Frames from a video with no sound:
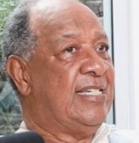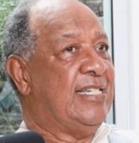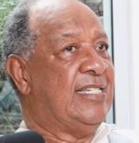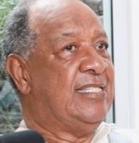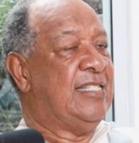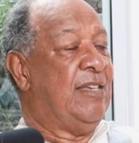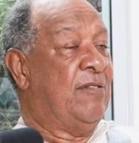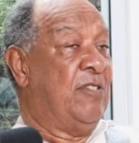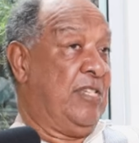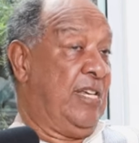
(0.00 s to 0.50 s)

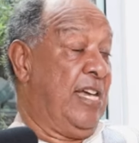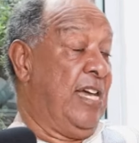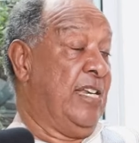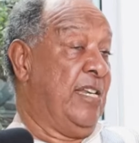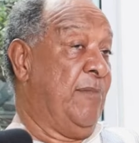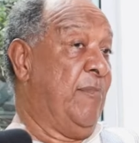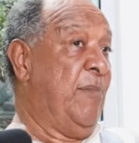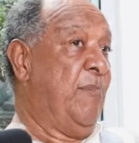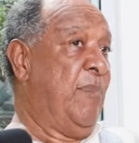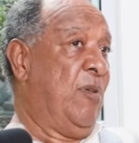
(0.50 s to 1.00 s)
It, it, I
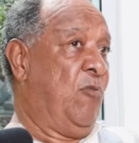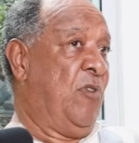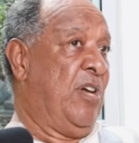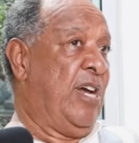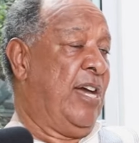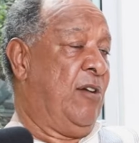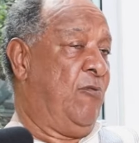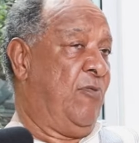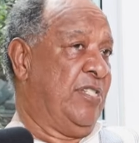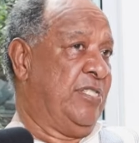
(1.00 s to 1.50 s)
remember
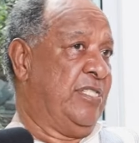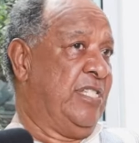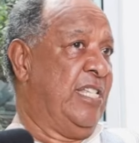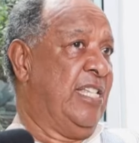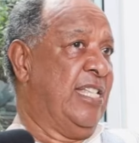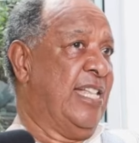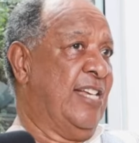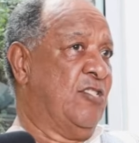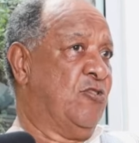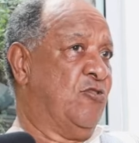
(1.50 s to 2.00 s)
when I was in
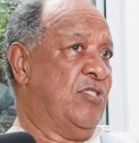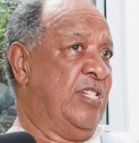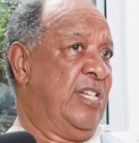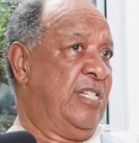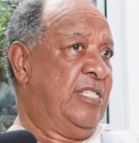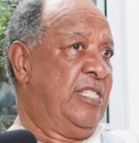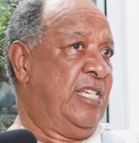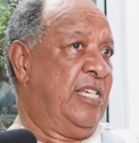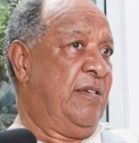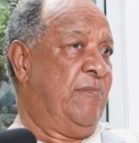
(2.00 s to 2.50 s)
the
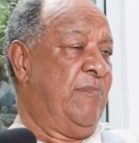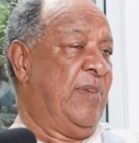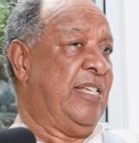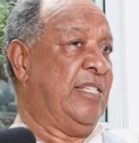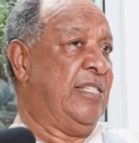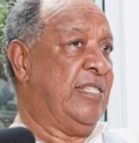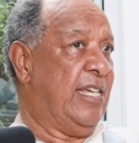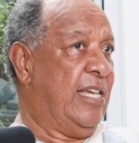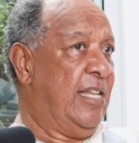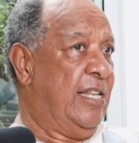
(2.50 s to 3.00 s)
national team
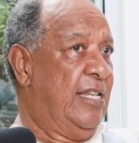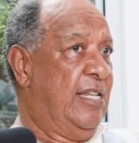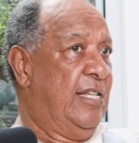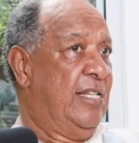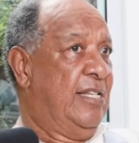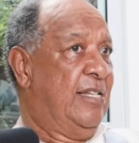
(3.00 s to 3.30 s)
myself.